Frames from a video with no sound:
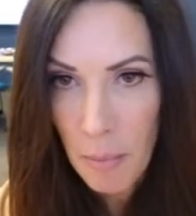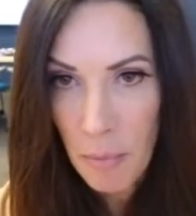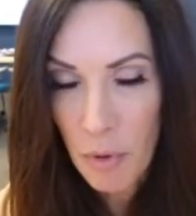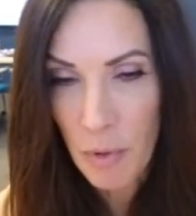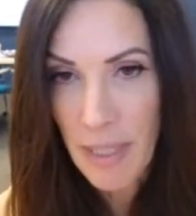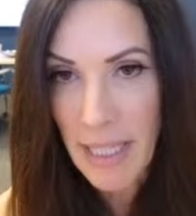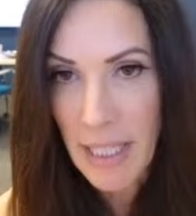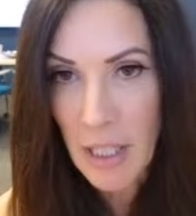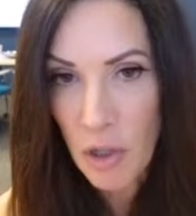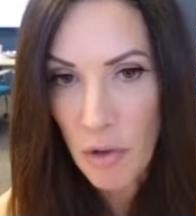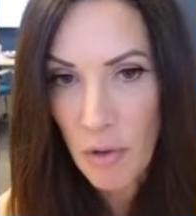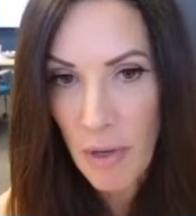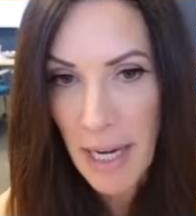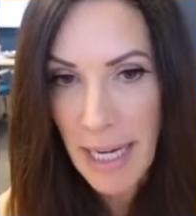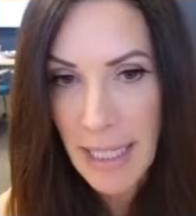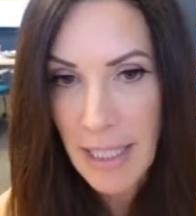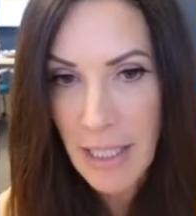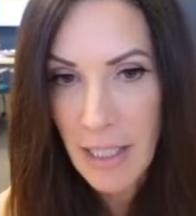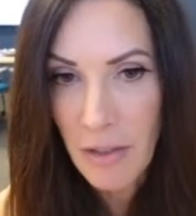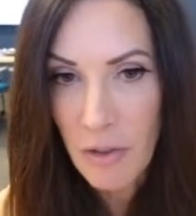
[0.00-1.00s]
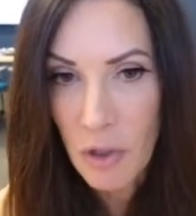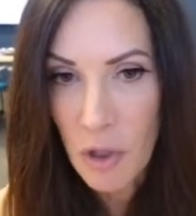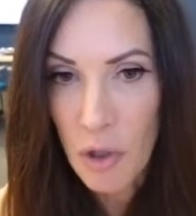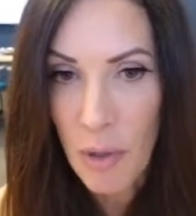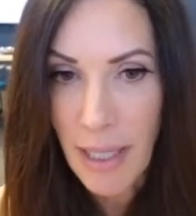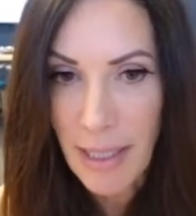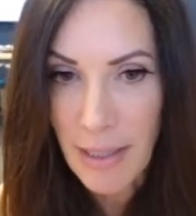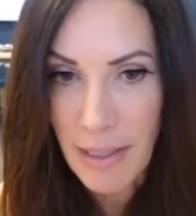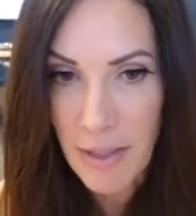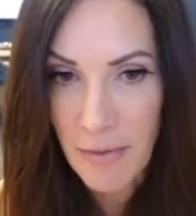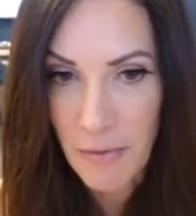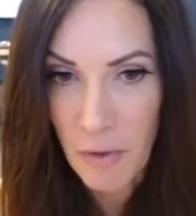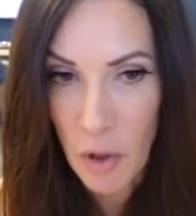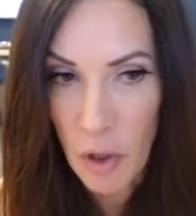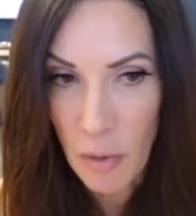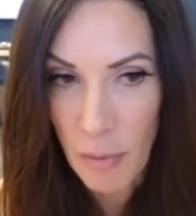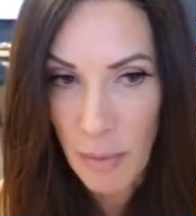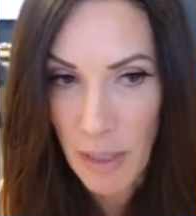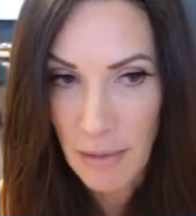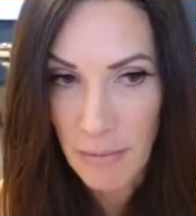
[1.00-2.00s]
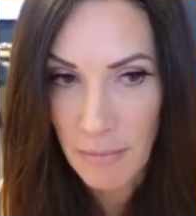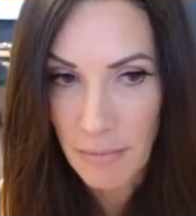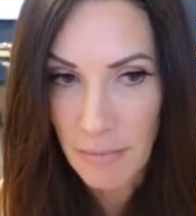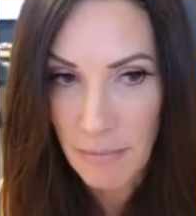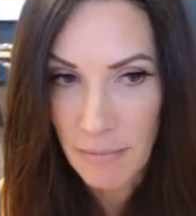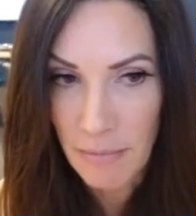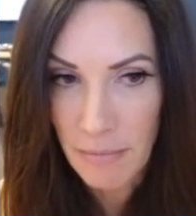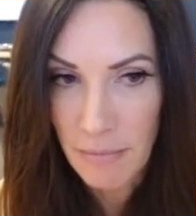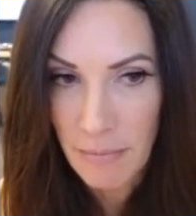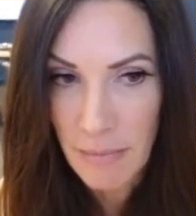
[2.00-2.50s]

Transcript: Pre-trained Transformer.